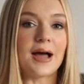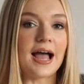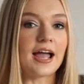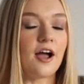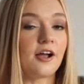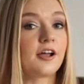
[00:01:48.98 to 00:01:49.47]

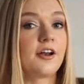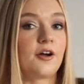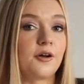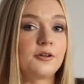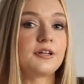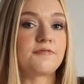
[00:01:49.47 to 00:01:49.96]
but I
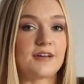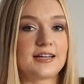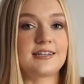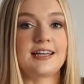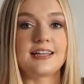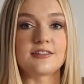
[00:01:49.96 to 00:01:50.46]
can only
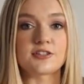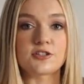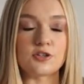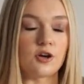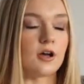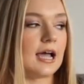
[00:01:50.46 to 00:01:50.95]
find it in
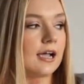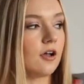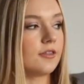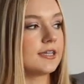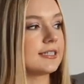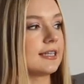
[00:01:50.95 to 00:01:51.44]
store. I
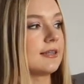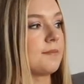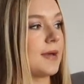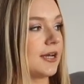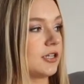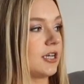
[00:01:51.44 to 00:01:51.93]
got this in the
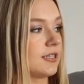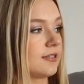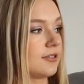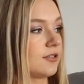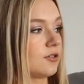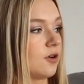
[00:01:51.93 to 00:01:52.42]

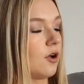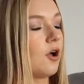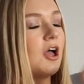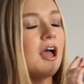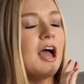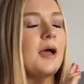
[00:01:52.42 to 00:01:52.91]
Manchester
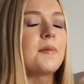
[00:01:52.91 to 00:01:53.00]
store.